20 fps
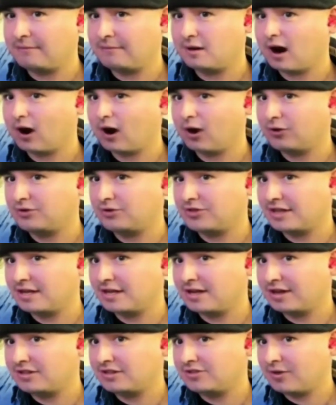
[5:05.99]
All
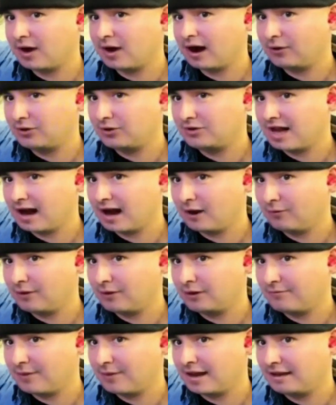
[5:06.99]
ZDX models come with
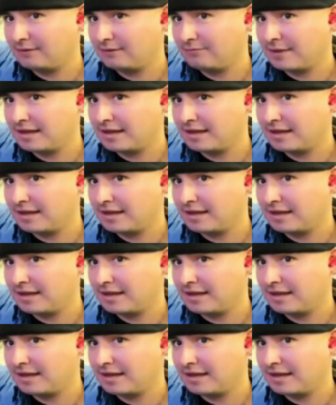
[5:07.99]
a Bang